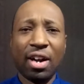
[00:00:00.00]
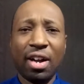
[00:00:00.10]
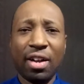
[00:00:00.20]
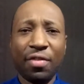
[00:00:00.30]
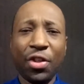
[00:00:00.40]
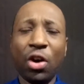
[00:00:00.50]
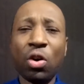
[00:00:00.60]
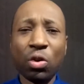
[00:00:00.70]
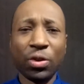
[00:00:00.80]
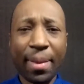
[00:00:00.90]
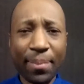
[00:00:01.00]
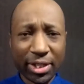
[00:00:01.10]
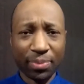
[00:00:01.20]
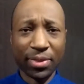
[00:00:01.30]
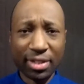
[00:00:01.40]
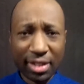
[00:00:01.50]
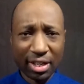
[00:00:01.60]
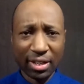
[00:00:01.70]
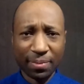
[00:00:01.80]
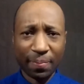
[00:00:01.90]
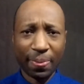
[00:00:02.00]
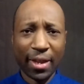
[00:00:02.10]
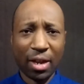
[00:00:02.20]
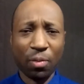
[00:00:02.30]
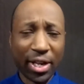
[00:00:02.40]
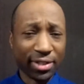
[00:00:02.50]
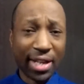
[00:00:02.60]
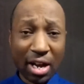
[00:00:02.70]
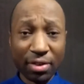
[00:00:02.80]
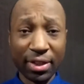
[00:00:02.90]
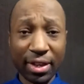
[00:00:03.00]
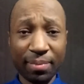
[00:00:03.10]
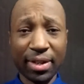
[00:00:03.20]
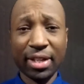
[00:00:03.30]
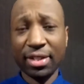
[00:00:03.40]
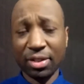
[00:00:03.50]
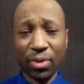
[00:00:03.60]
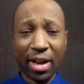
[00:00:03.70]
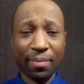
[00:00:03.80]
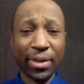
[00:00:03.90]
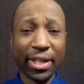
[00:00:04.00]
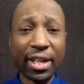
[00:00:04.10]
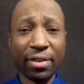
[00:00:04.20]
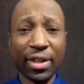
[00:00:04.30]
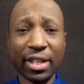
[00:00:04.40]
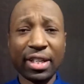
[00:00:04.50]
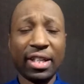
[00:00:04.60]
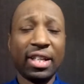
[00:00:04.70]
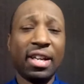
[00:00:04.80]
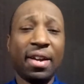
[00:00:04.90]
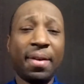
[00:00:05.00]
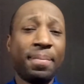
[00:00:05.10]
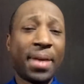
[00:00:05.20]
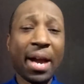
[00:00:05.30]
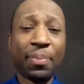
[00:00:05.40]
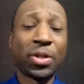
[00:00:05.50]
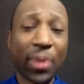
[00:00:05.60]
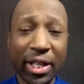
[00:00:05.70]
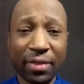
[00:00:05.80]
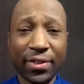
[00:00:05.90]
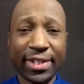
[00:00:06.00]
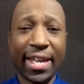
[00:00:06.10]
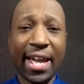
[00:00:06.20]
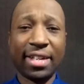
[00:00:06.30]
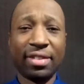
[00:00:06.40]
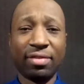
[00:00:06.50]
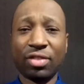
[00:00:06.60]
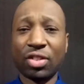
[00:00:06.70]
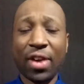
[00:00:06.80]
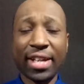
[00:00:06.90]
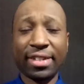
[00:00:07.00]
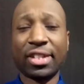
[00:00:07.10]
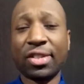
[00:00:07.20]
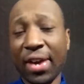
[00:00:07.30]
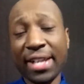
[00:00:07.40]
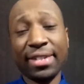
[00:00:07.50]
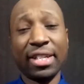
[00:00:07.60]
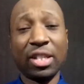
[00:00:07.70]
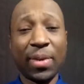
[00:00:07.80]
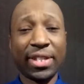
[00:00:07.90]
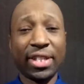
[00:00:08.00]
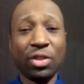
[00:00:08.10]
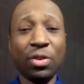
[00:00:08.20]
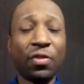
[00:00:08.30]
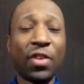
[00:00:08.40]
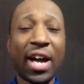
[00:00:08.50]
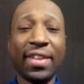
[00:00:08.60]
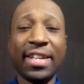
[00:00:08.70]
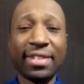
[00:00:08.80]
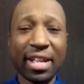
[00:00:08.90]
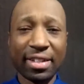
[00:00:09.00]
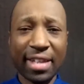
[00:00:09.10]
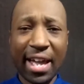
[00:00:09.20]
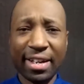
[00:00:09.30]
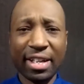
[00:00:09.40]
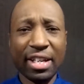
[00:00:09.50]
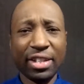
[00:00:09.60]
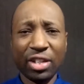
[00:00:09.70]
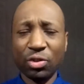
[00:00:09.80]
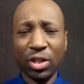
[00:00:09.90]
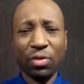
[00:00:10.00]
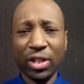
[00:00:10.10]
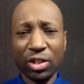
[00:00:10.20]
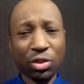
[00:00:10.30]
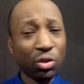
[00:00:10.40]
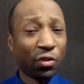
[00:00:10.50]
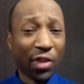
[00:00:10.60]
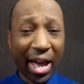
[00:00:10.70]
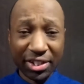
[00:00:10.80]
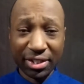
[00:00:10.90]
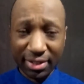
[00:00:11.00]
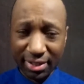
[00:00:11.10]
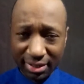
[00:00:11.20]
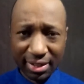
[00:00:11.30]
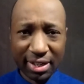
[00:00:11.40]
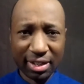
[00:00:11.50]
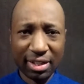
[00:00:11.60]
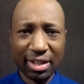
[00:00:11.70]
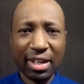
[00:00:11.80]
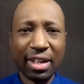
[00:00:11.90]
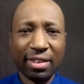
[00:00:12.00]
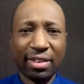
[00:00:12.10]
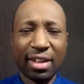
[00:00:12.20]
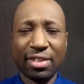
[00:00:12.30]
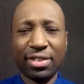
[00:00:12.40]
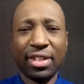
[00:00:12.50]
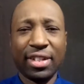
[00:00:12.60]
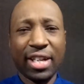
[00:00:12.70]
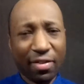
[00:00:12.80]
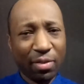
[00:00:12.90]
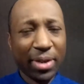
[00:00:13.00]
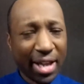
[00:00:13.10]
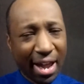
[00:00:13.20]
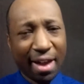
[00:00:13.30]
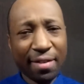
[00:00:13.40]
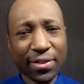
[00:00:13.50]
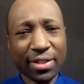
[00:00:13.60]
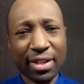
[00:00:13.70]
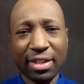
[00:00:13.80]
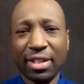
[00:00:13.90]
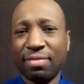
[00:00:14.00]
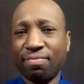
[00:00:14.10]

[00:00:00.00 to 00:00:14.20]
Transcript: of the whole that makes up the city. It weighs down on them. This is what I've been hearing. My perspective is that Scranton is basically unified in the sense that there's only really two factions in the city. There's the government haves and the